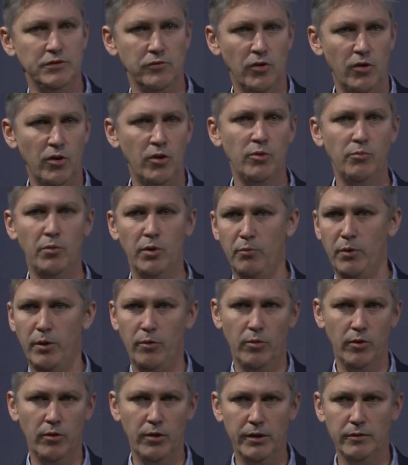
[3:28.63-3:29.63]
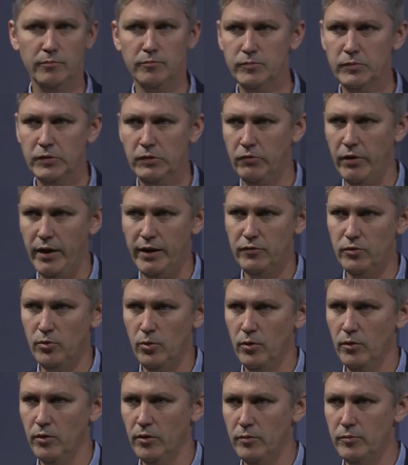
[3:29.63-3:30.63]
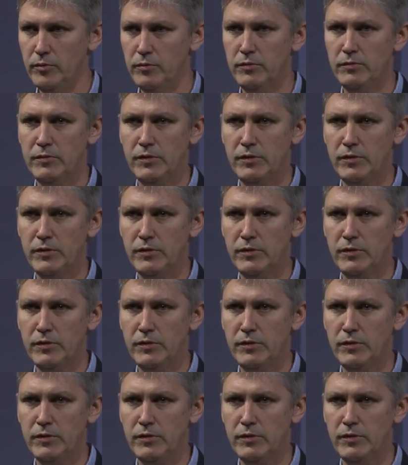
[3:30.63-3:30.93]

learned when we were in grade school or